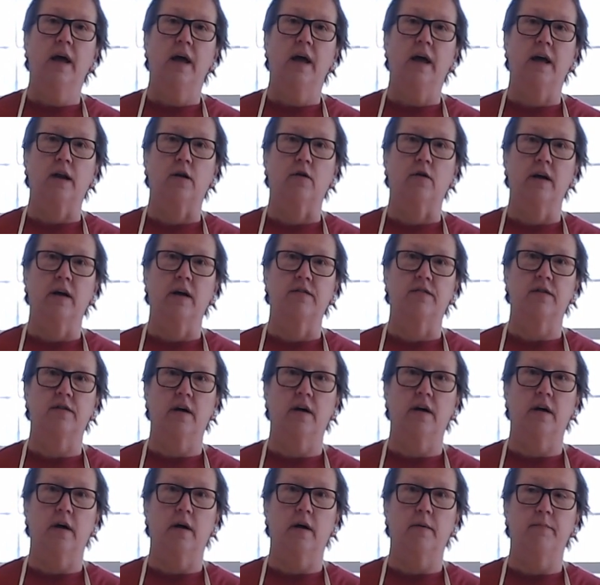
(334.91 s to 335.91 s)
it creates
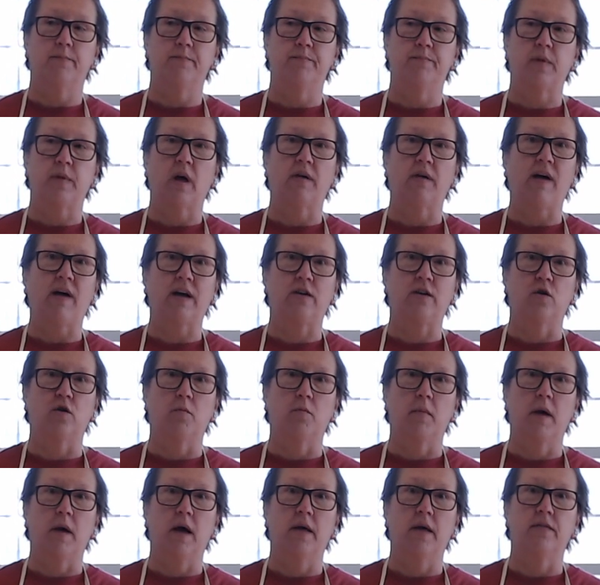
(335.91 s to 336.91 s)
a
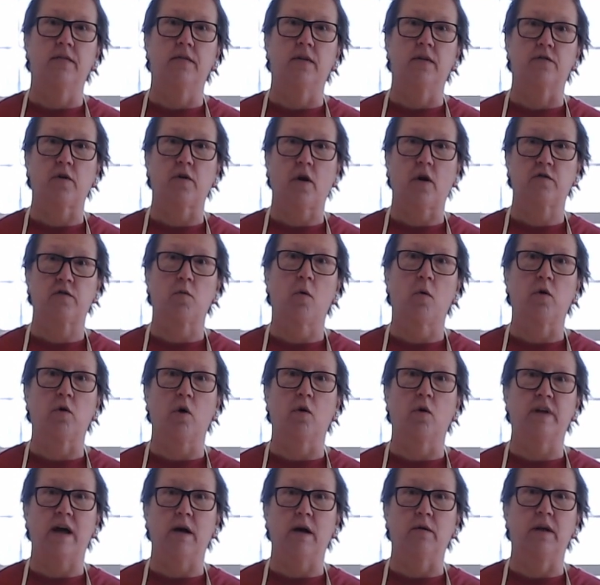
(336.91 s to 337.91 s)
vacuum and the sauce won't go
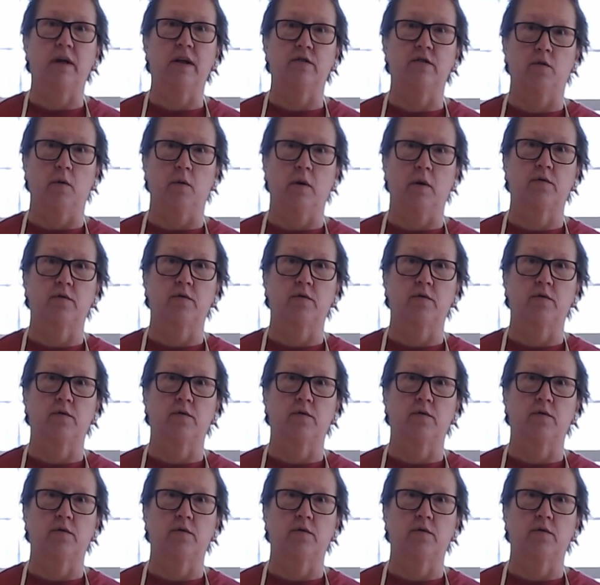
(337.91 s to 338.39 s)
down into it.